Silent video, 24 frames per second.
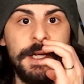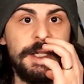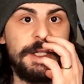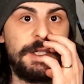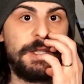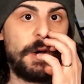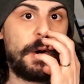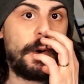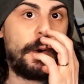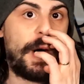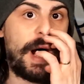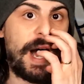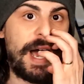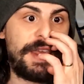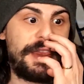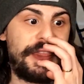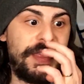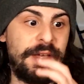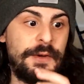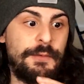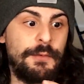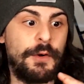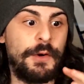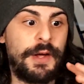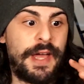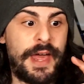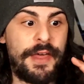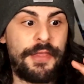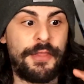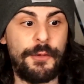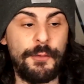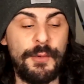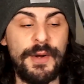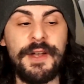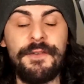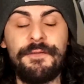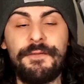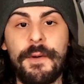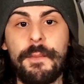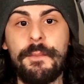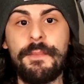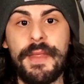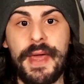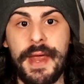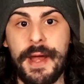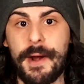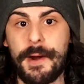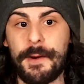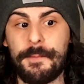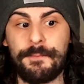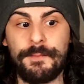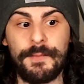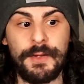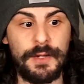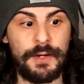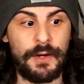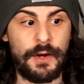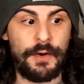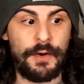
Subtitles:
So I think we'll get 3 from there, all